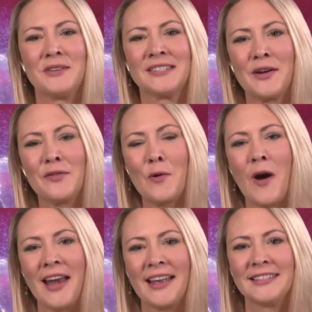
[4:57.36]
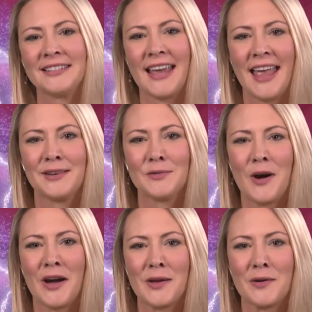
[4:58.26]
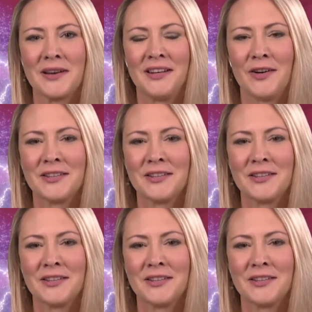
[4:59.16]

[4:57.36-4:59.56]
keep yourself quite entertained while you were in